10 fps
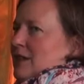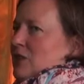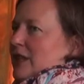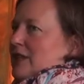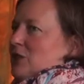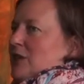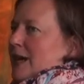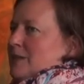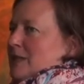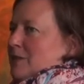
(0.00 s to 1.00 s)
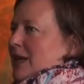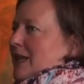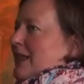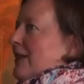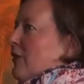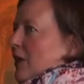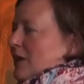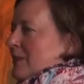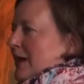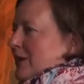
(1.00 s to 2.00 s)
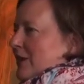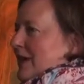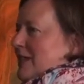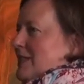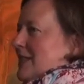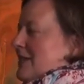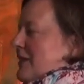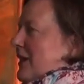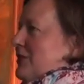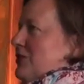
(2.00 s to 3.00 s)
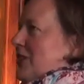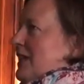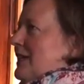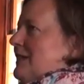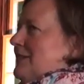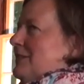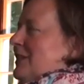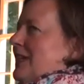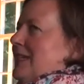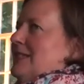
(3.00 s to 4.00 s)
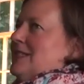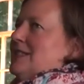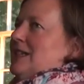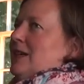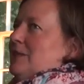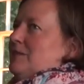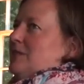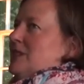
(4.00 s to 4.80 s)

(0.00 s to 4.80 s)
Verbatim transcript: create new jobs in Maine. They're all about grains and the value chain of grains. Um,